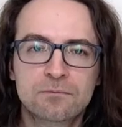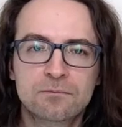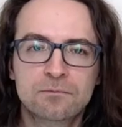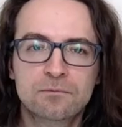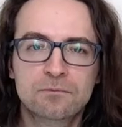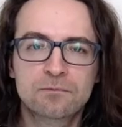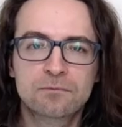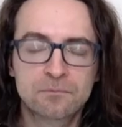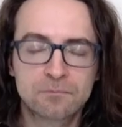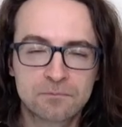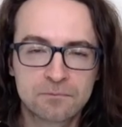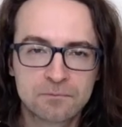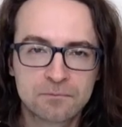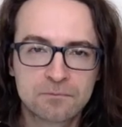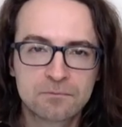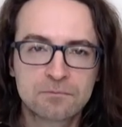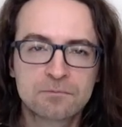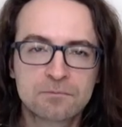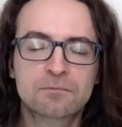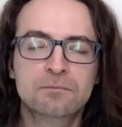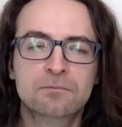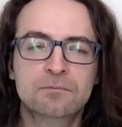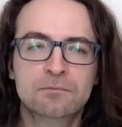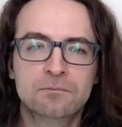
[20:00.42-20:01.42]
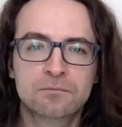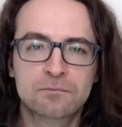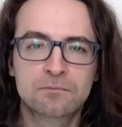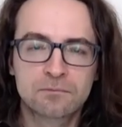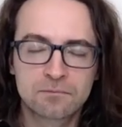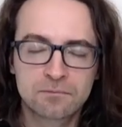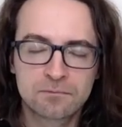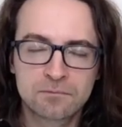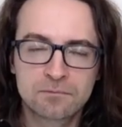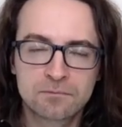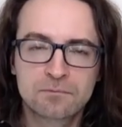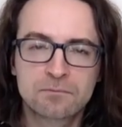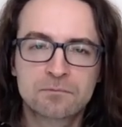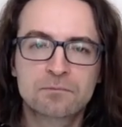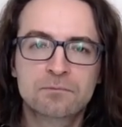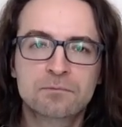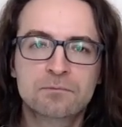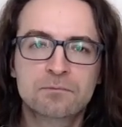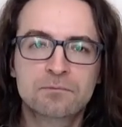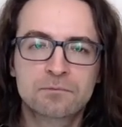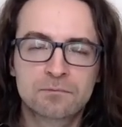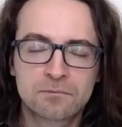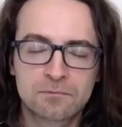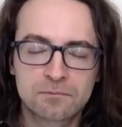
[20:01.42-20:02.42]

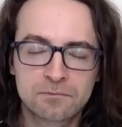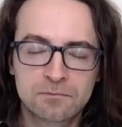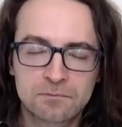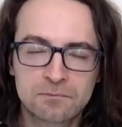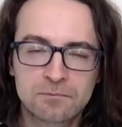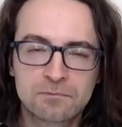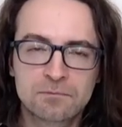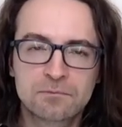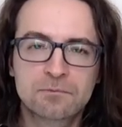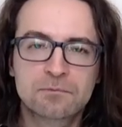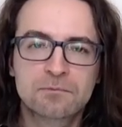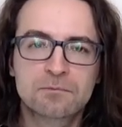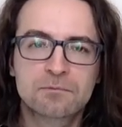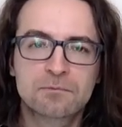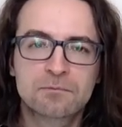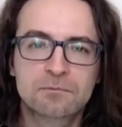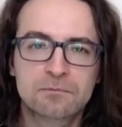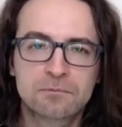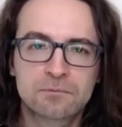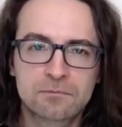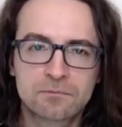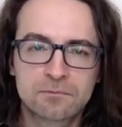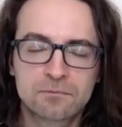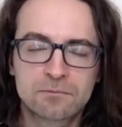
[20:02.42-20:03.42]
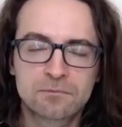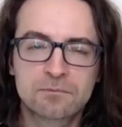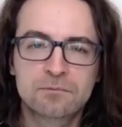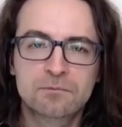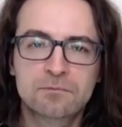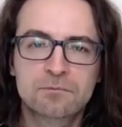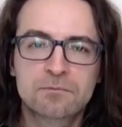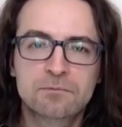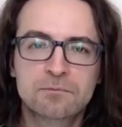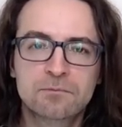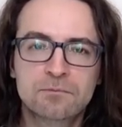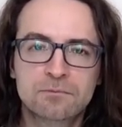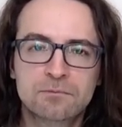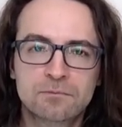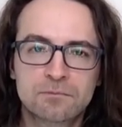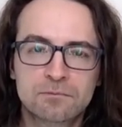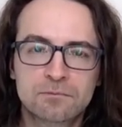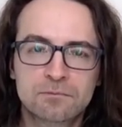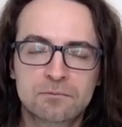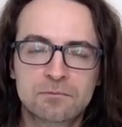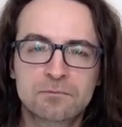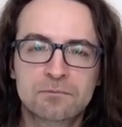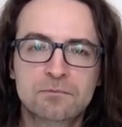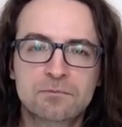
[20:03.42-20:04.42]

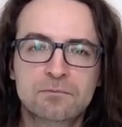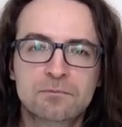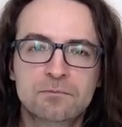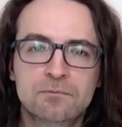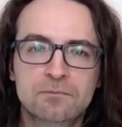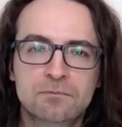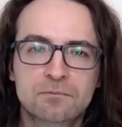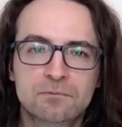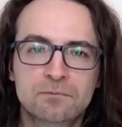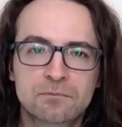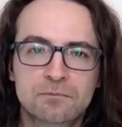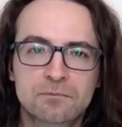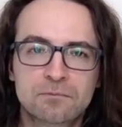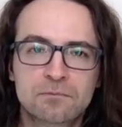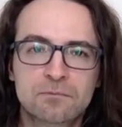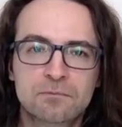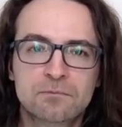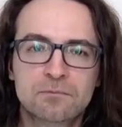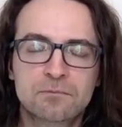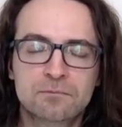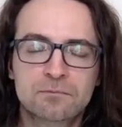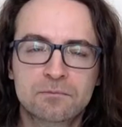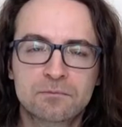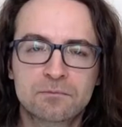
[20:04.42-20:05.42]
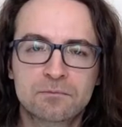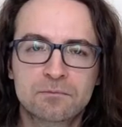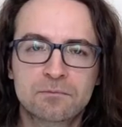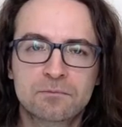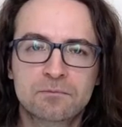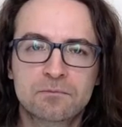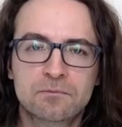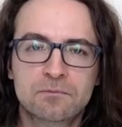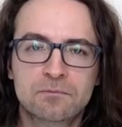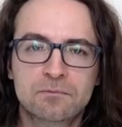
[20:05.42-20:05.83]
This person isn't speaking.